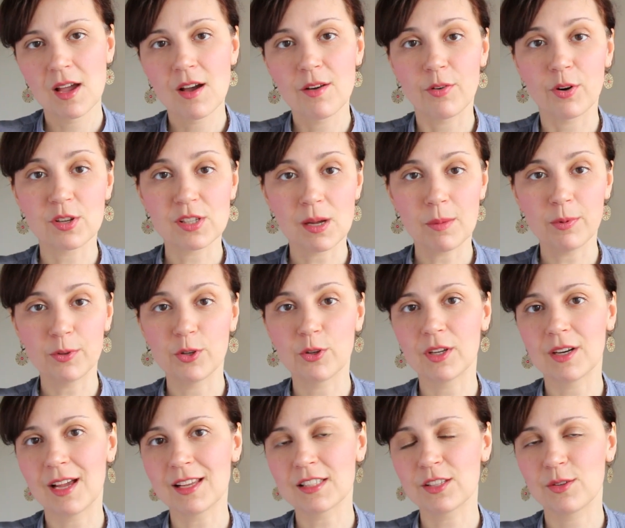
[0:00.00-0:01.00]
For example, you
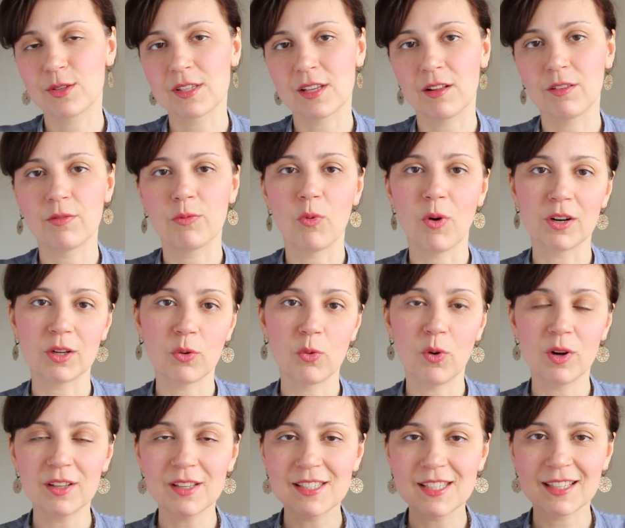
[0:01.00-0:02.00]
can ask yourself, what
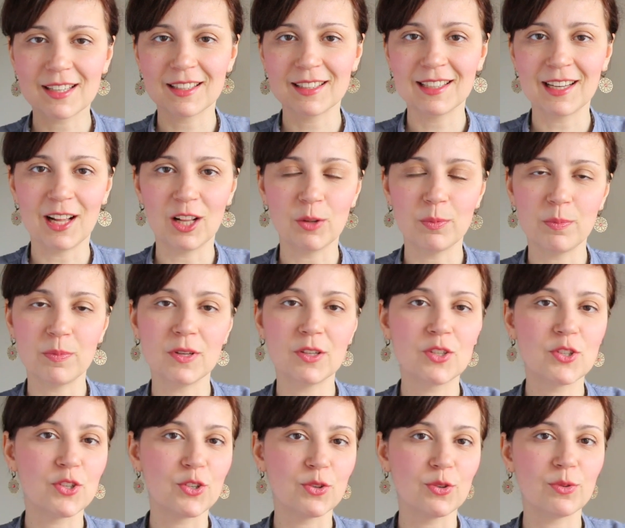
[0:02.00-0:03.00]
quality can help me
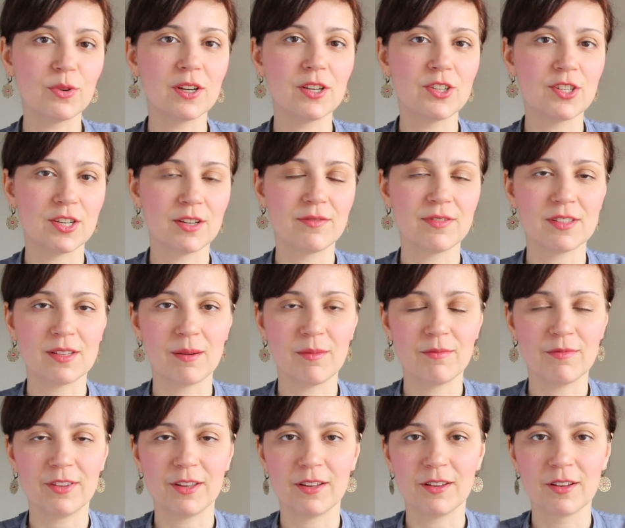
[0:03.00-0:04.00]
to achieve
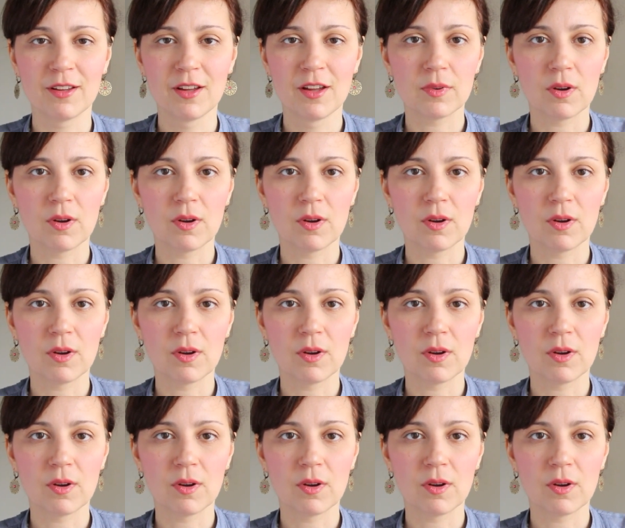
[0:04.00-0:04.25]
something,